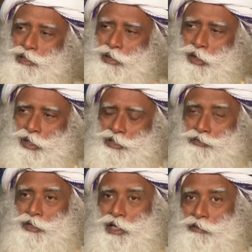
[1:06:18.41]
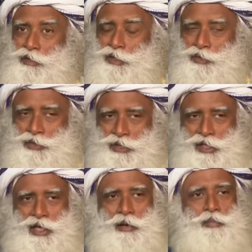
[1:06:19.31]
crossed whenever you
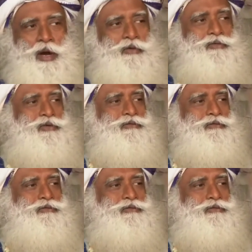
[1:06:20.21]
see a powerful